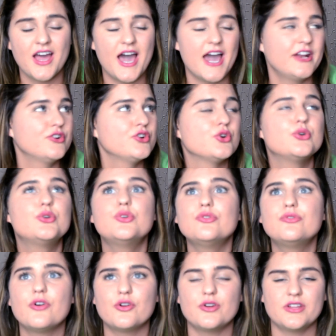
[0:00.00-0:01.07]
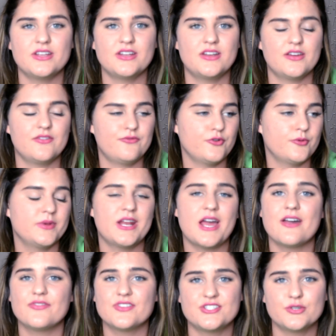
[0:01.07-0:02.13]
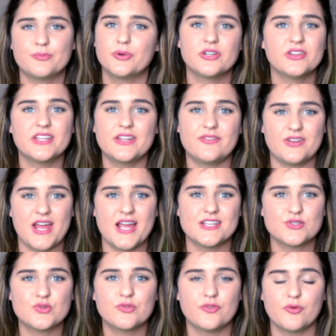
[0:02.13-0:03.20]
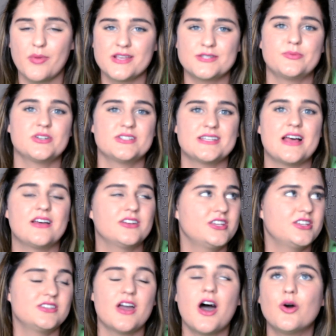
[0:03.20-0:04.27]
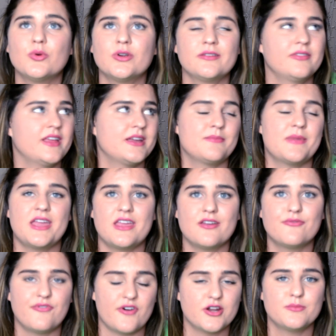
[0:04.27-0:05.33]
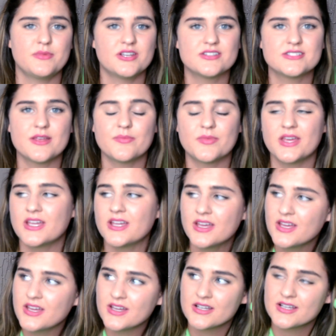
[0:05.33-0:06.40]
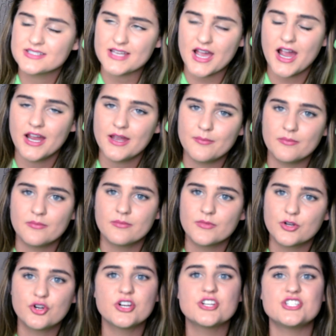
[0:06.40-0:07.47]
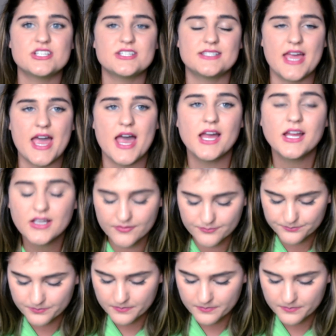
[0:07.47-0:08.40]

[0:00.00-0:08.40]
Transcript: I don't know who voted for me to have the superlative in high school for best personality. Y'all were like making fun of me or something because I'm cringy as heck.